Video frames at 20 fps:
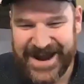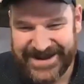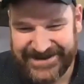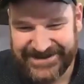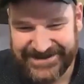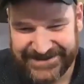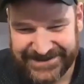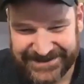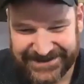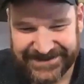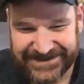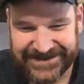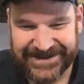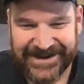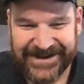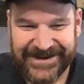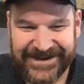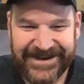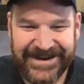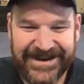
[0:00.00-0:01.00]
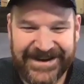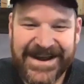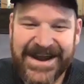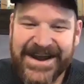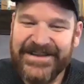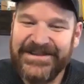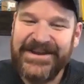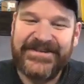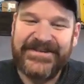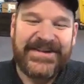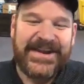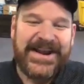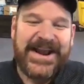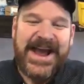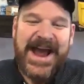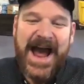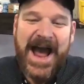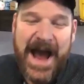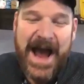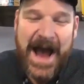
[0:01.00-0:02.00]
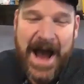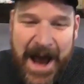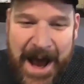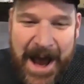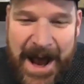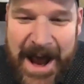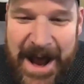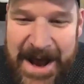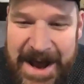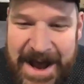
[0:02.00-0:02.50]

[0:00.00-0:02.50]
And he's worth like a couple million.